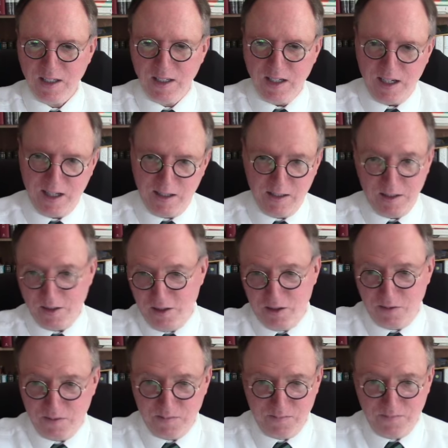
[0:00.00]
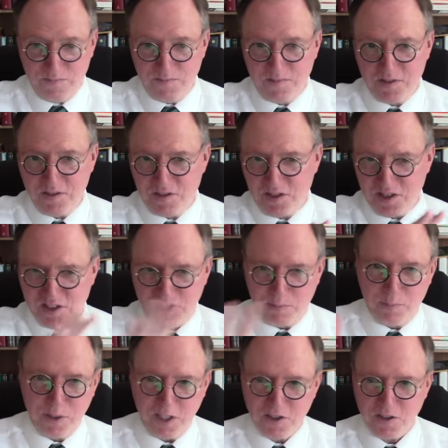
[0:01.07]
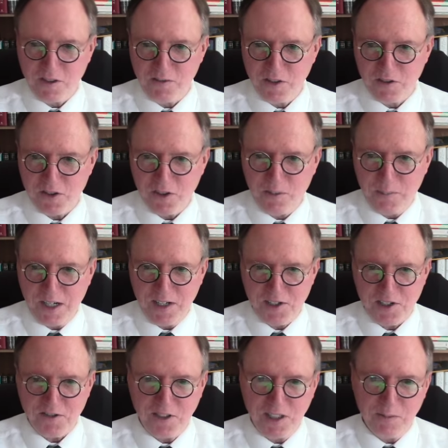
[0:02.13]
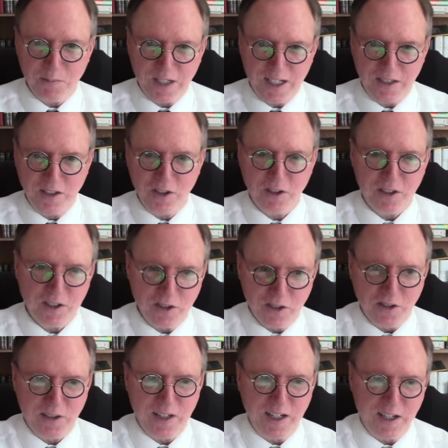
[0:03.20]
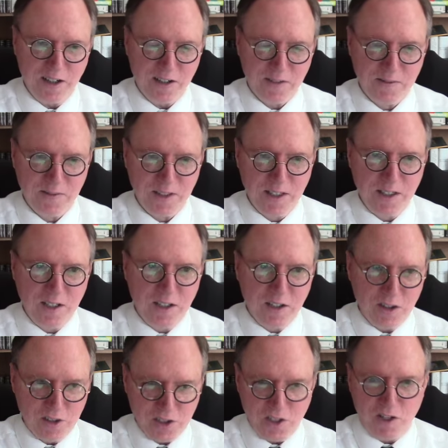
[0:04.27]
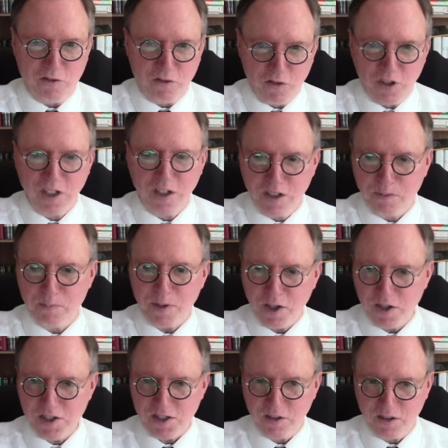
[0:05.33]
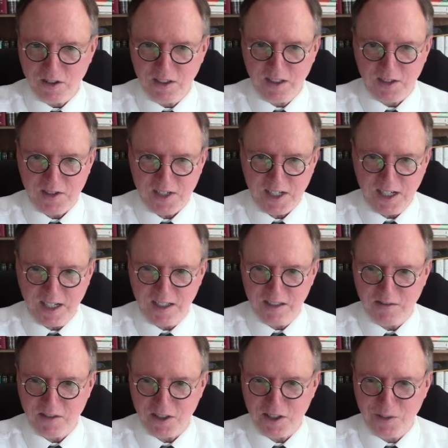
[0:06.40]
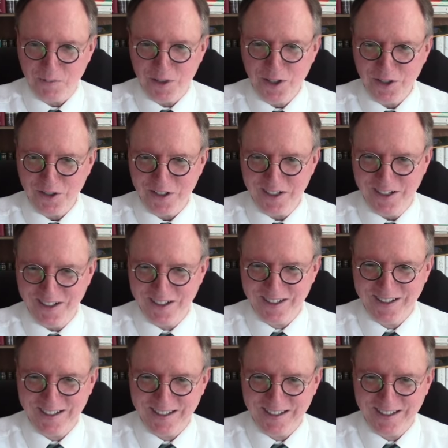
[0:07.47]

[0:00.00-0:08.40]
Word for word: Uh, though just a picture of you is on my screen, but I know that you're there. There's a real person on the other side of the computer here.